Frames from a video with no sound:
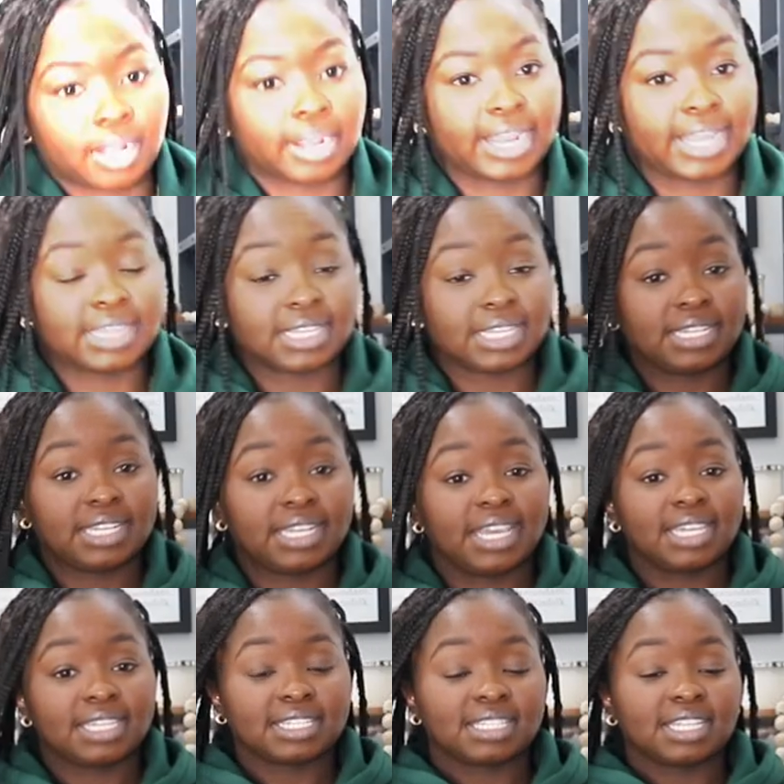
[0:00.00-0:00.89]
right, the
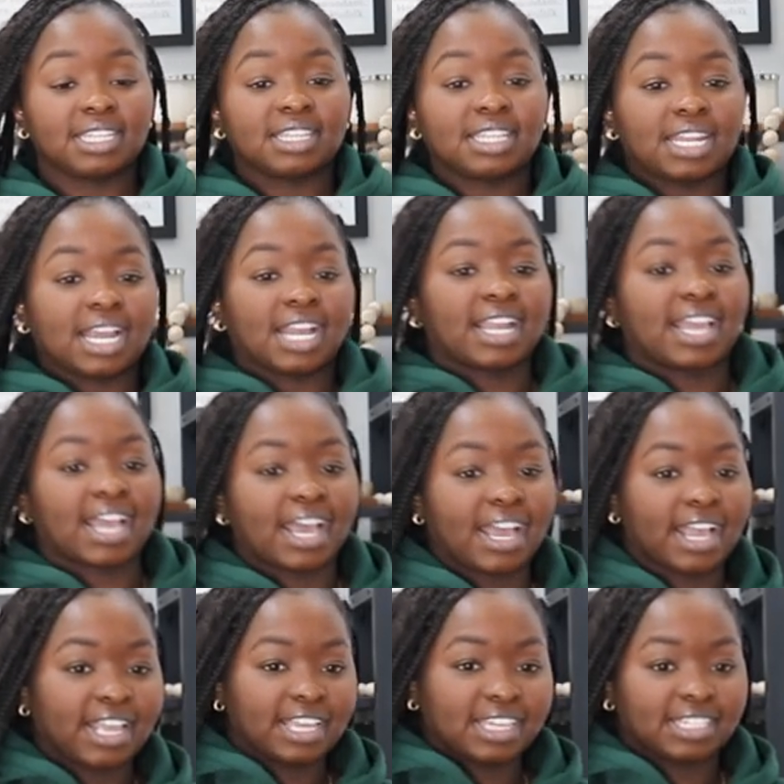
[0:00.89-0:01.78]
next thing that I
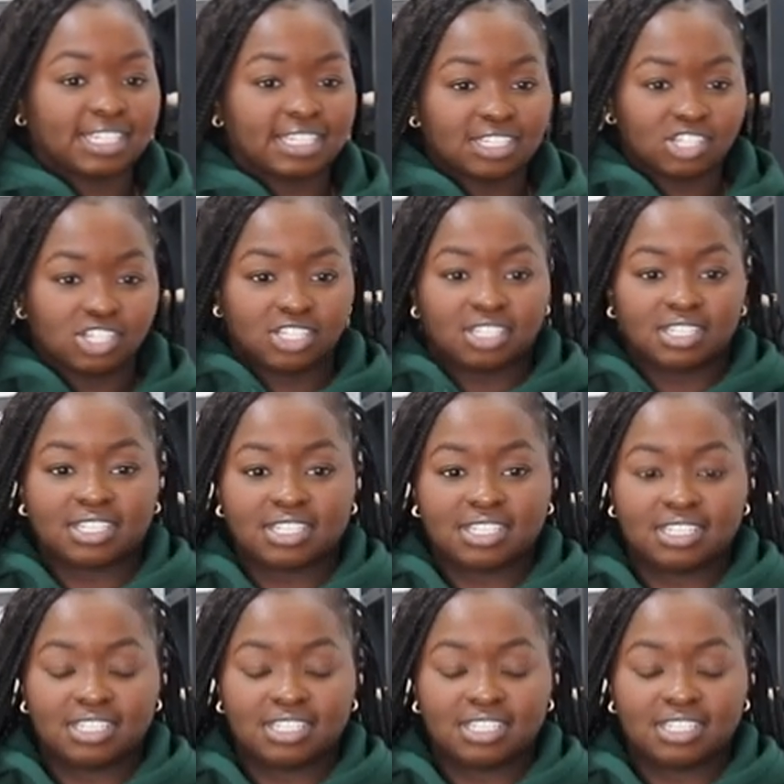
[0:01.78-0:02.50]
got is just